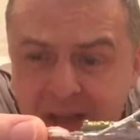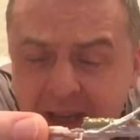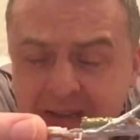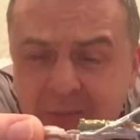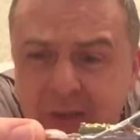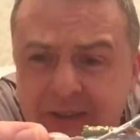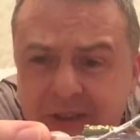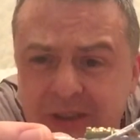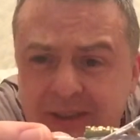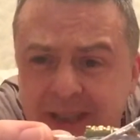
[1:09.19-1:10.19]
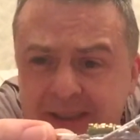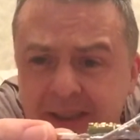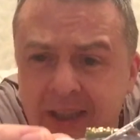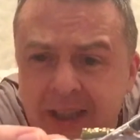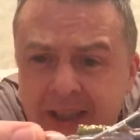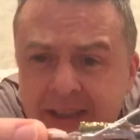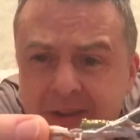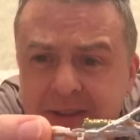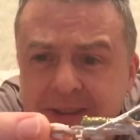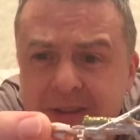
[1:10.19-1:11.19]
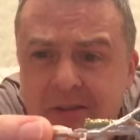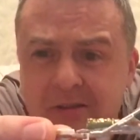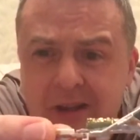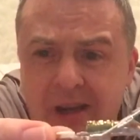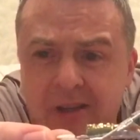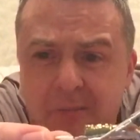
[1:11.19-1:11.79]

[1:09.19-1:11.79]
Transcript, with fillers: and what is it she says he could still uh,